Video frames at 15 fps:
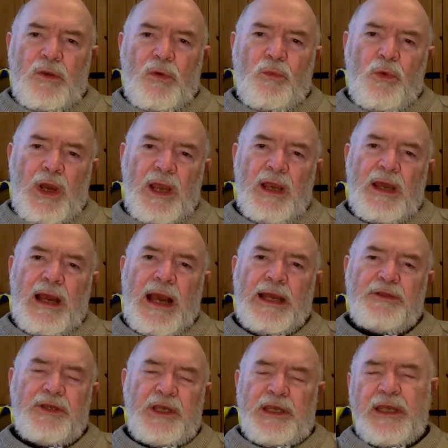Well,
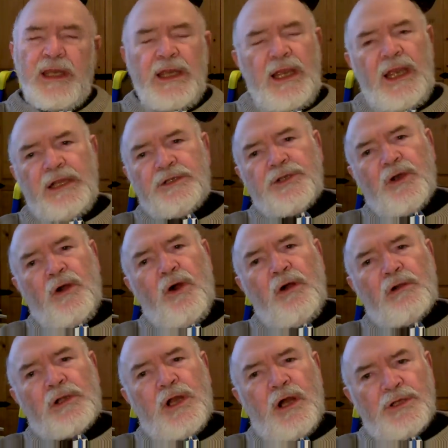I think it's
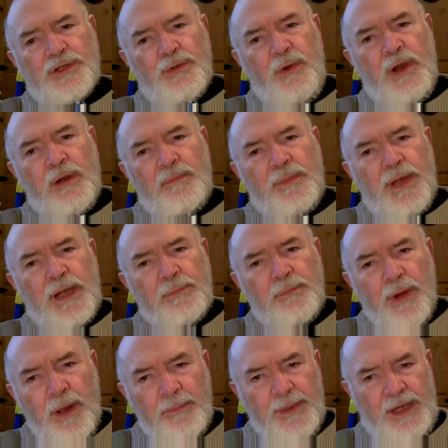all codswallop and
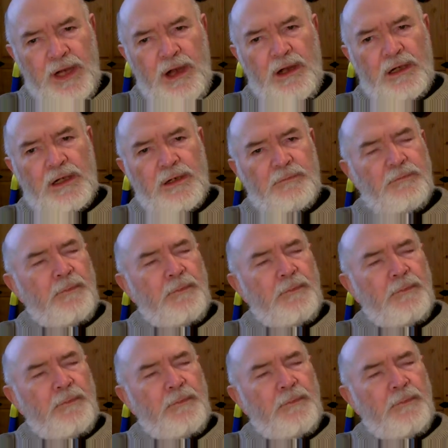poppycock.